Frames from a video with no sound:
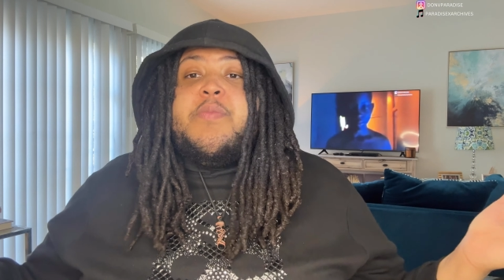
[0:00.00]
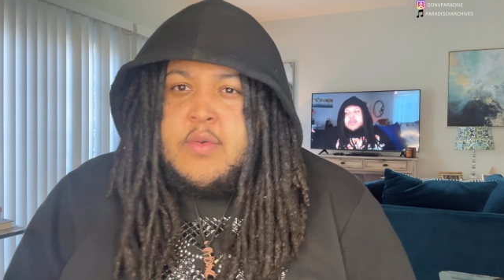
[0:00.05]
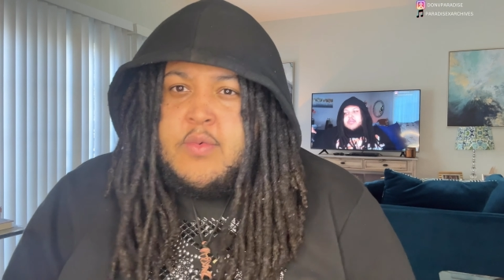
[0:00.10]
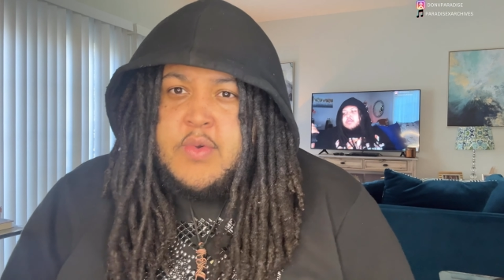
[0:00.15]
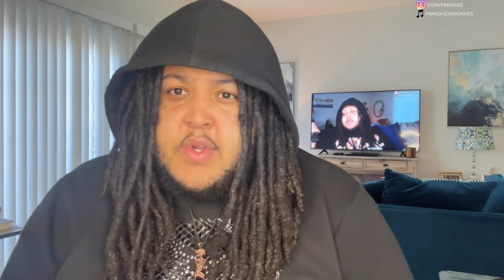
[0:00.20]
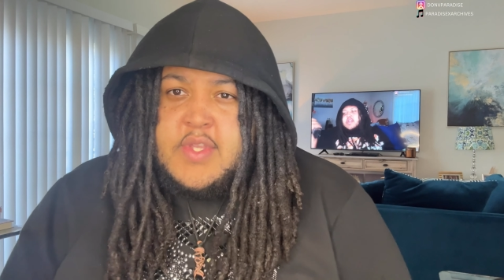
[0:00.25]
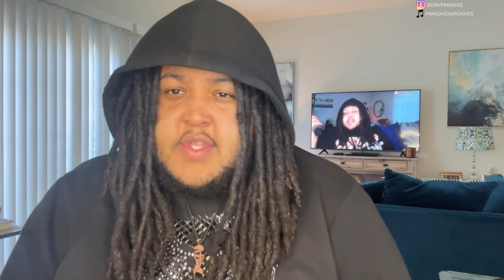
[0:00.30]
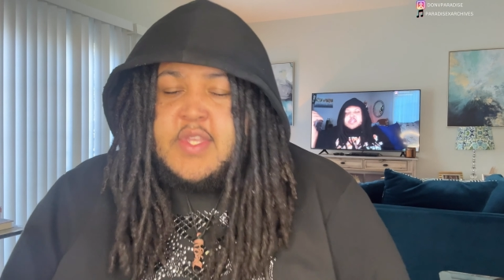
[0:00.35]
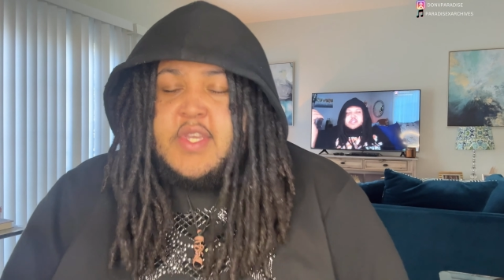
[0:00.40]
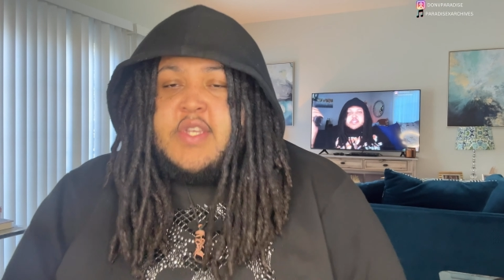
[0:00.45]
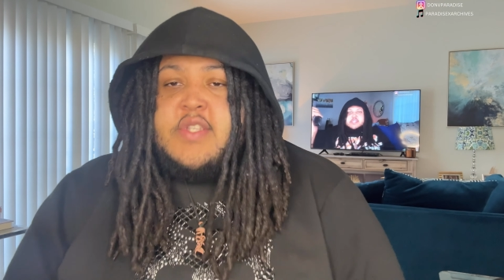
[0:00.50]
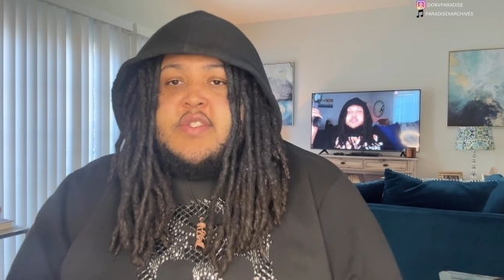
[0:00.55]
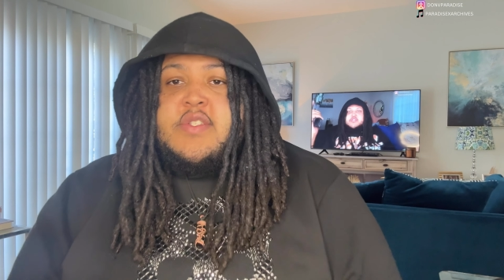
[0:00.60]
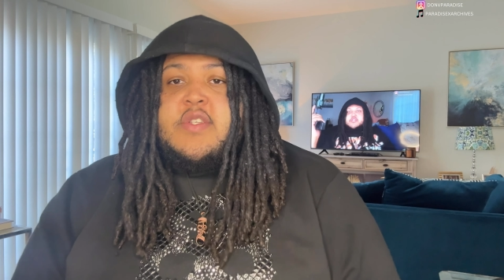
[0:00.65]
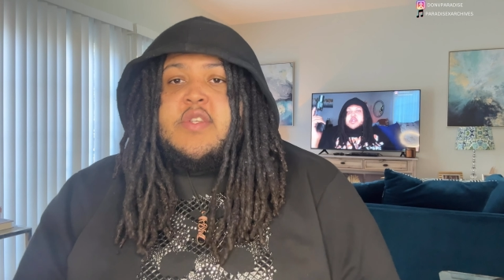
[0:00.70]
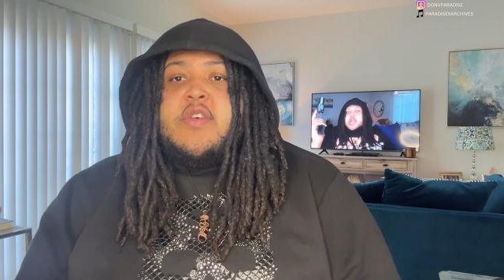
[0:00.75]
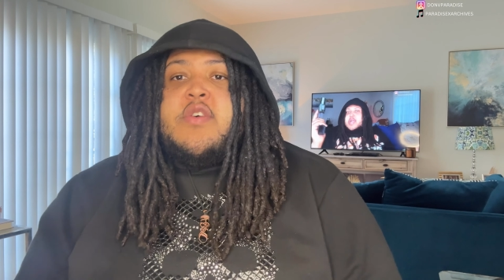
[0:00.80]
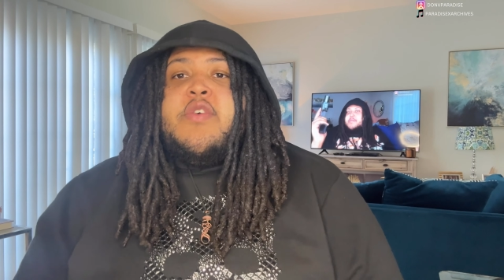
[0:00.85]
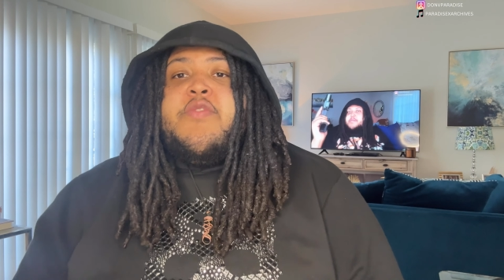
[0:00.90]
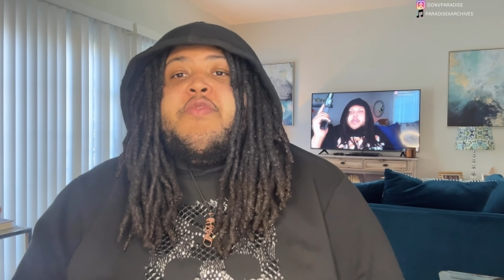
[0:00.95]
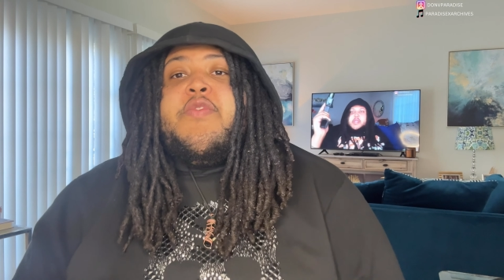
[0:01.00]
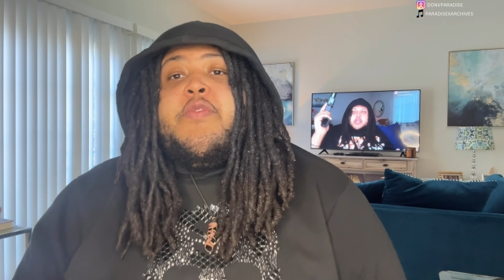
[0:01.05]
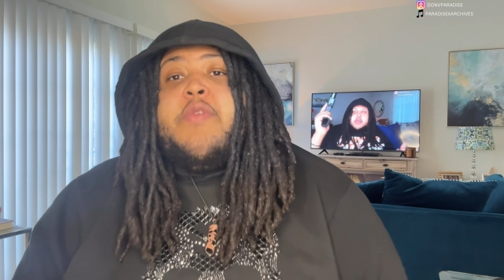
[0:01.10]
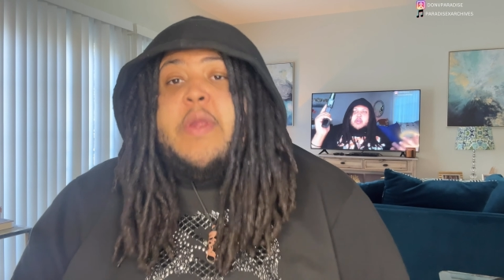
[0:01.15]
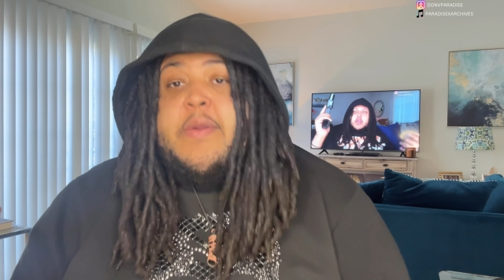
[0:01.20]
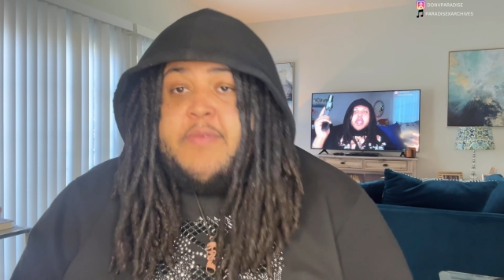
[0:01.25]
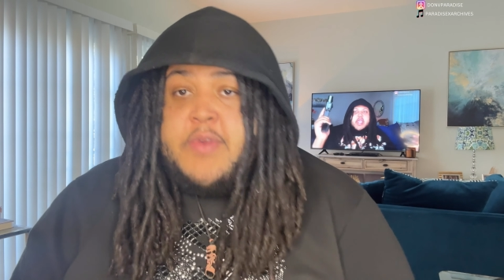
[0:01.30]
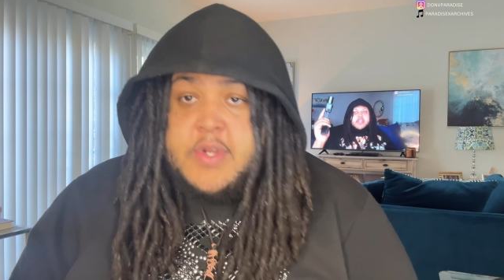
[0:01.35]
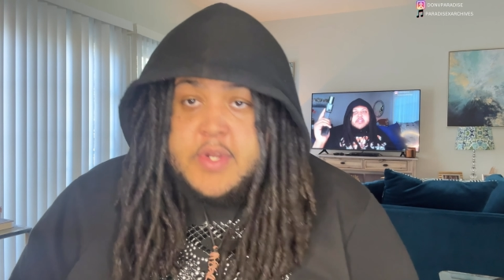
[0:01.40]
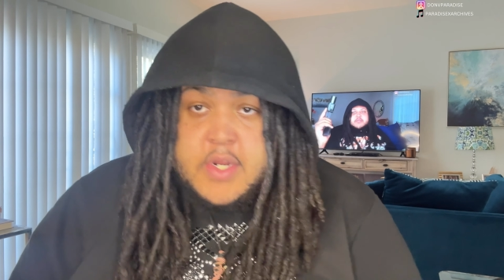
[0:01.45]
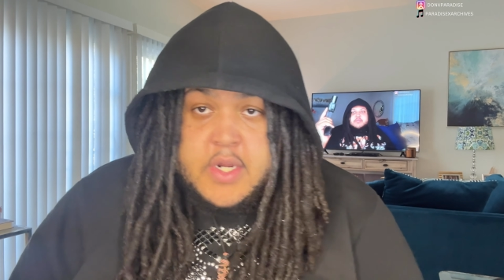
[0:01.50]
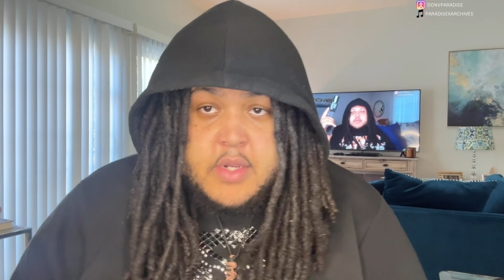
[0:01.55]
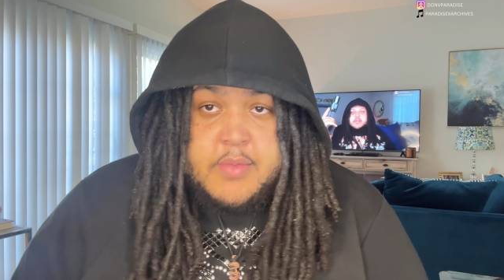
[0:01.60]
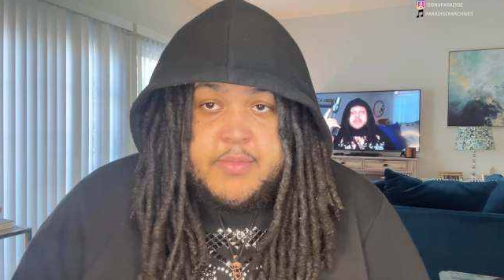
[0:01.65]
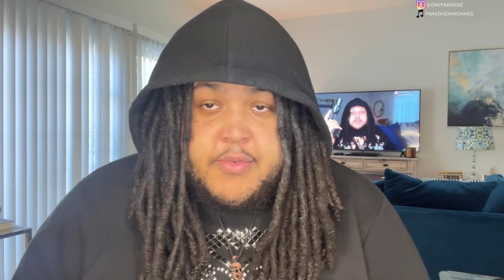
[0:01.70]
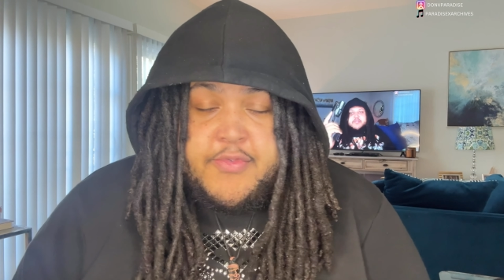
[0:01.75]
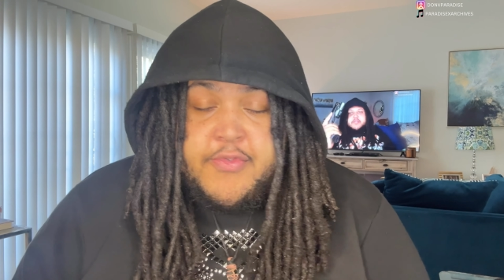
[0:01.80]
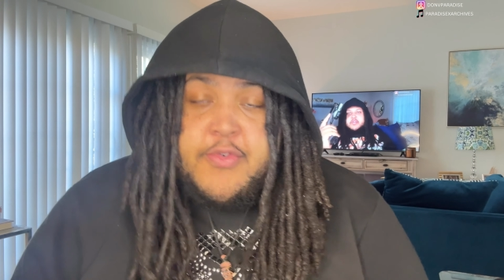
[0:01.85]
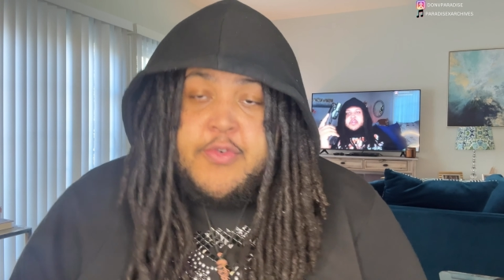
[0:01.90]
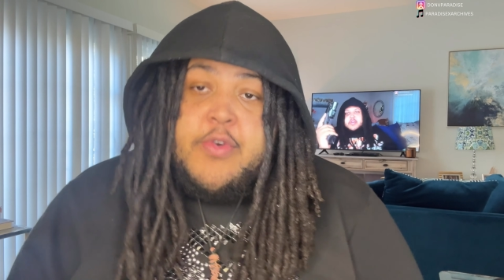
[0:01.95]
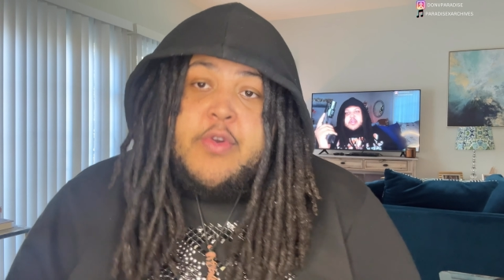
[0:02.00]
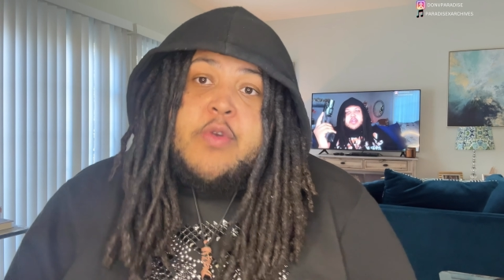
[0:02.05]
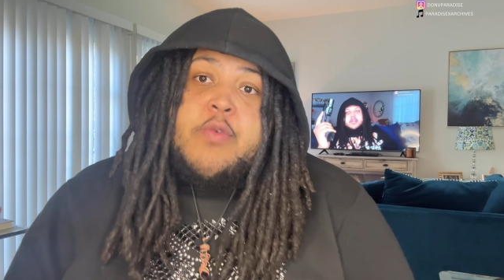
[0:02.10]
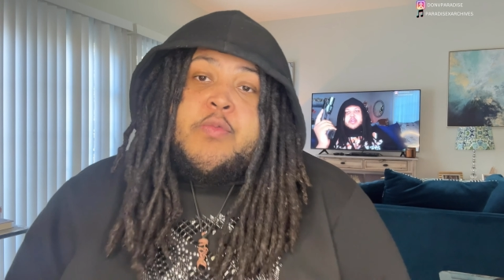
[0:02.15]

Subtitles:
One thing to know, if you've never done it before,